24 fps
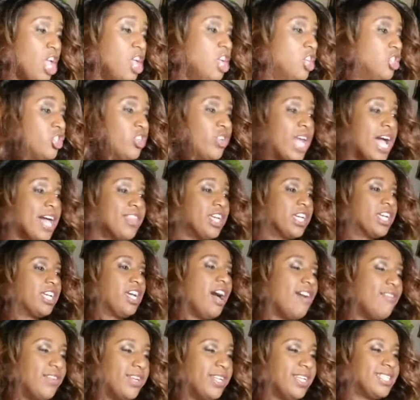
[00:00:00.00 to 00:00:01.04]
So now the
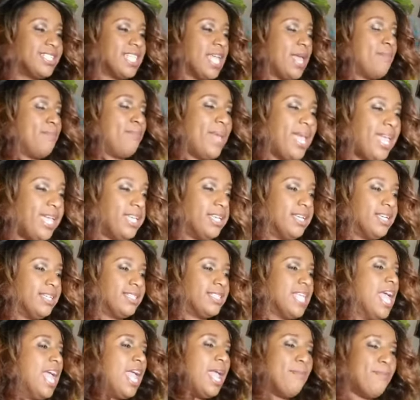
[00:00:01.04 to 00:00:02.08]
governors and mayors
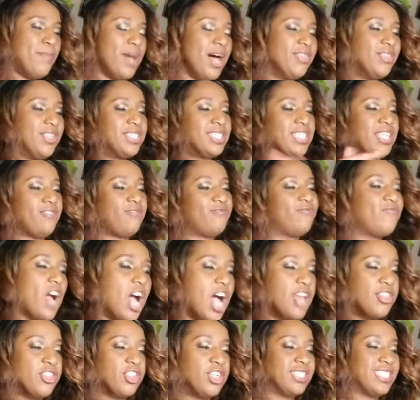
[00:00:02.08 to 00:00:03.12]
and mothers and
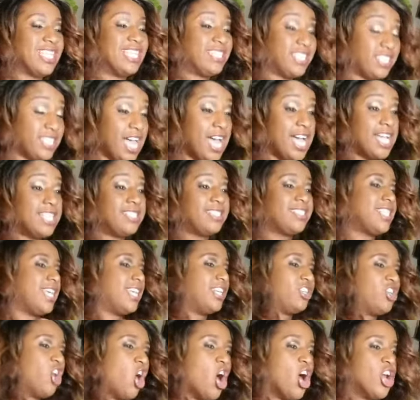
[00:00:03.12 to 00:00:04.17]
fathers, sons
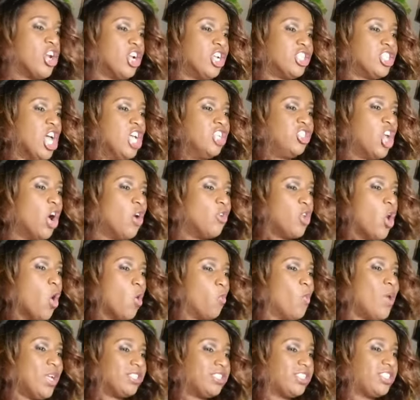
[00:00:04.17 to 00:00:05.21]
and daughters don't know
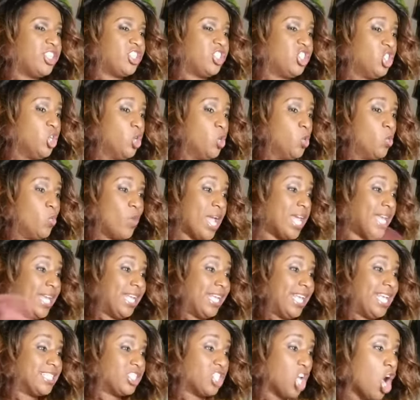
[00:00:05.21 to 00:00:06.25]
what to do and it
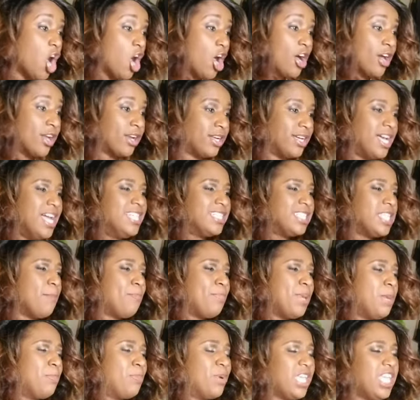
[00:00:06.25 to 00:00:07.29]
gets harder. Some
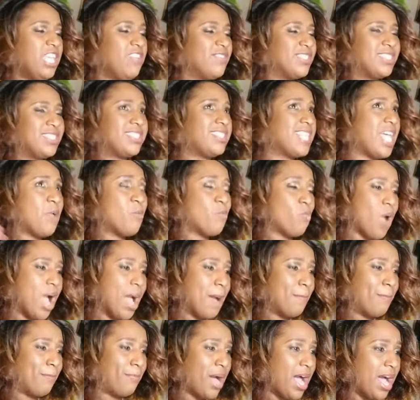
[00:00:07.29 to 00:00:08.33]
people even say, why
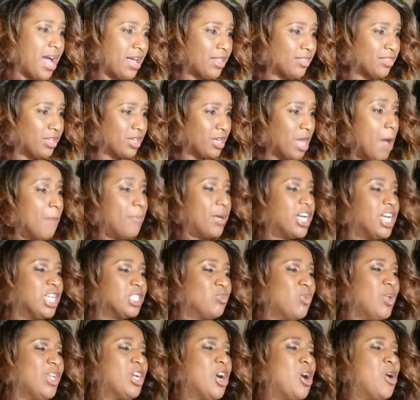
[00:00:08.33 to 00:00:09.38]
bother? Because
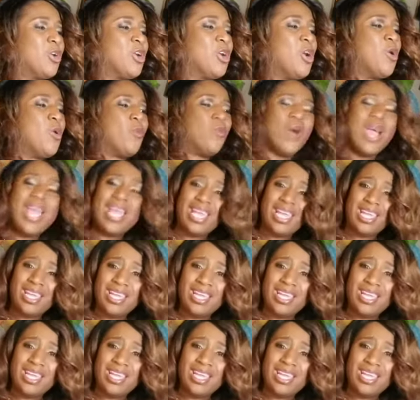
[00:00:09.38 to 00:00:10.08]
we're going to go away.